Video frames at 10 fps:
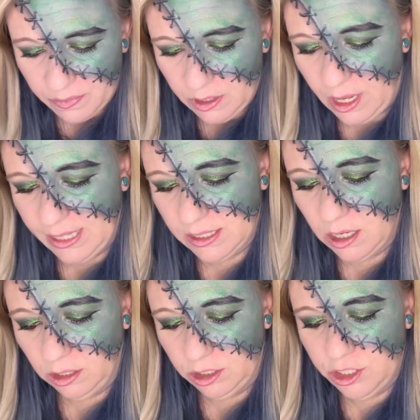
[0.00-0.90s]
And that's
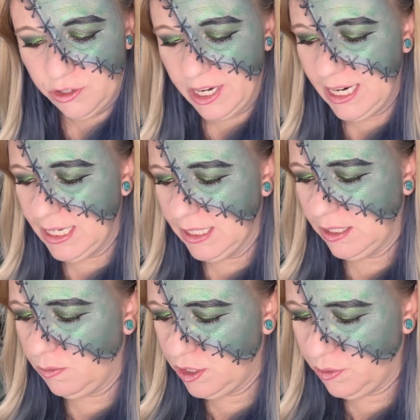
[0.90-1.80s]
Color
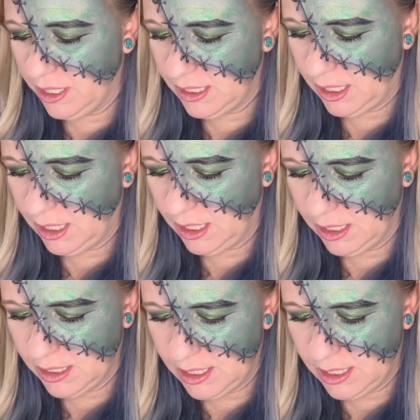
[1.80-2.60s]
Streets. Which one is this?